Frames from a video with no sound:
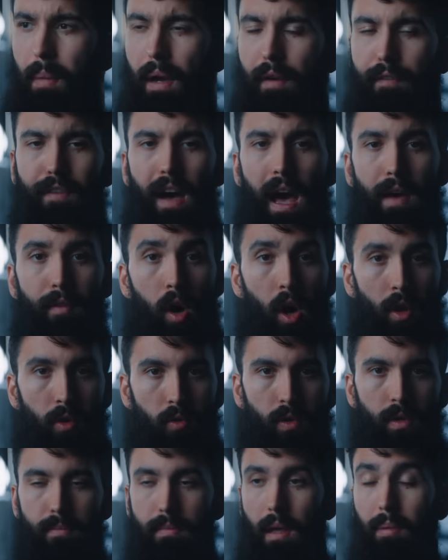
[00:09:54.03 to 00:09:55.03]
by
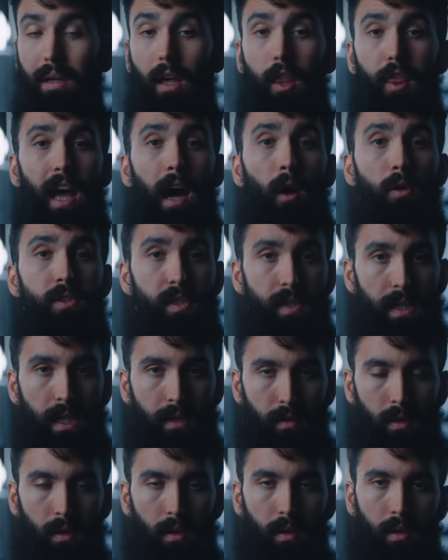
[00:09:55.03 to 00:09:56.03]
500, maybe 1,000
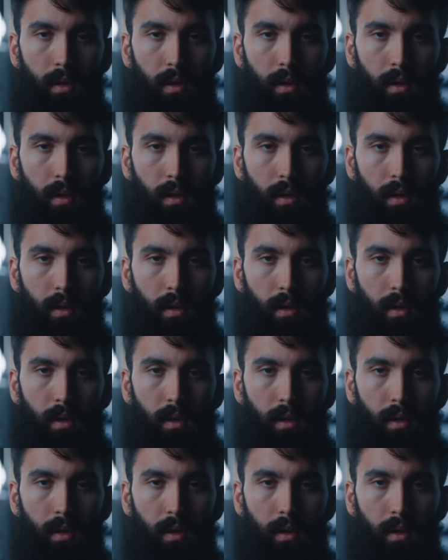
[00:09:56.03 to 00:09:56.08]
even.